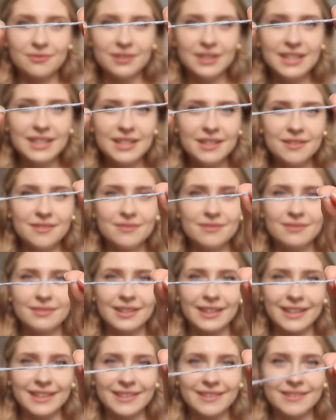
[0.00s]
really
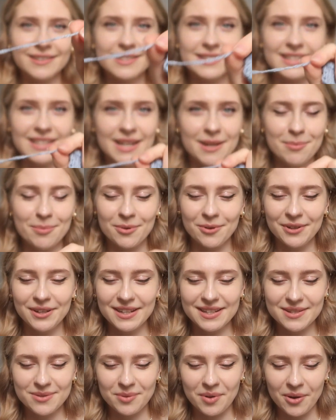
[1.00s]
like
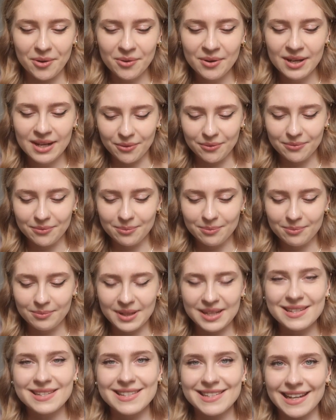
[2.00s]
slippery as well, not
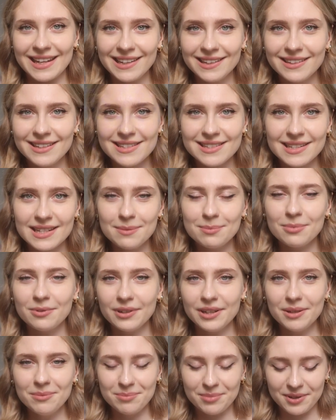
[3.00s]
insanely
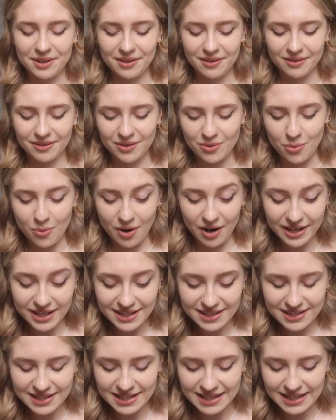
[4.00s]
slippery but
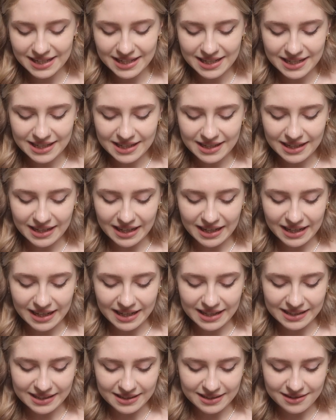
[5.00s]
quite,
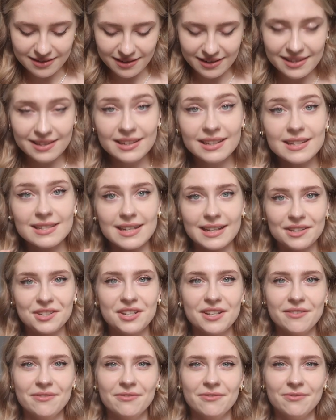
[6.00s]
and I think it's
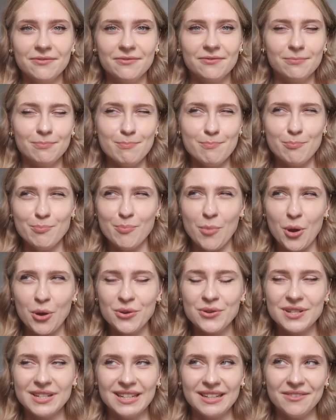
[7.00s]
actually
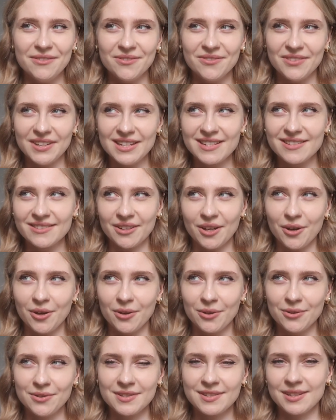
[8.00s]
mostly
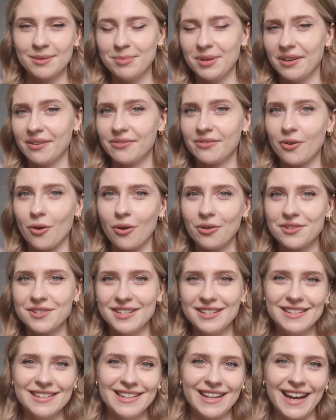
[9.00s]
viscose, a bit of
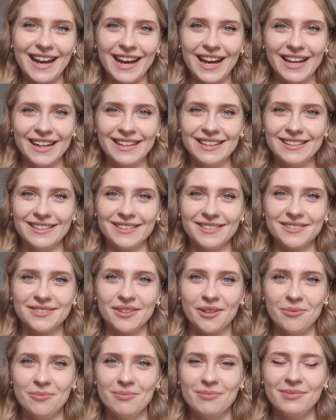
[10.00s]
cotton and
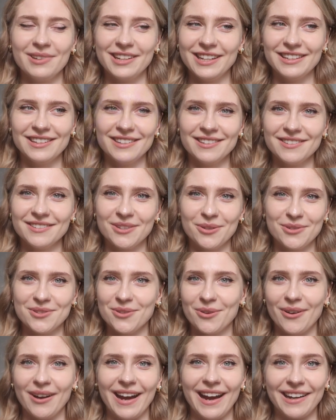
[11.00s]
some linen, so
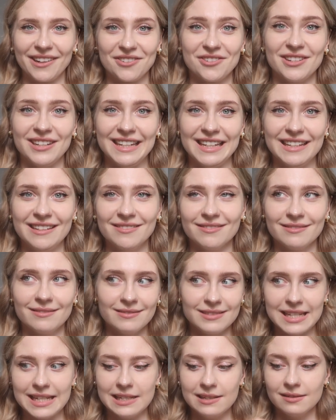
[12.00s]
it's not actually
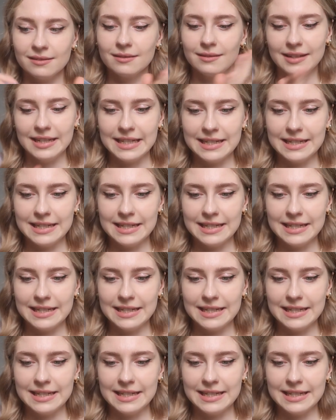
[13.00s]
Tynn.